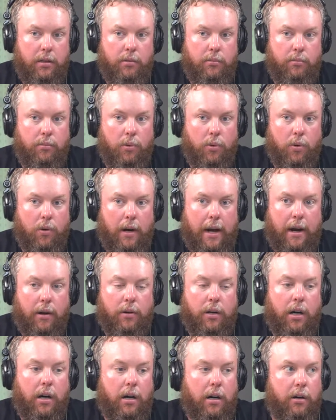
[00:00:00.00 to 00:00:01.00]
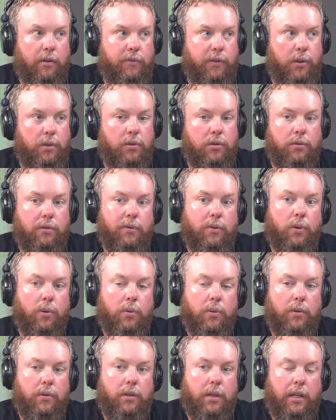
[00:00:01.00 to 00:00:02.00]
more alcohol fusel
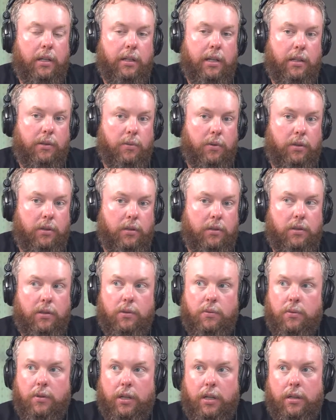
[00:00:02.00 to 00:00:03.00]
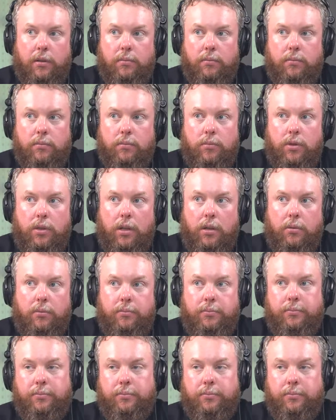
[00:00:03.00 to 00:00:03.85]
forward, and that's what this is we're getting. So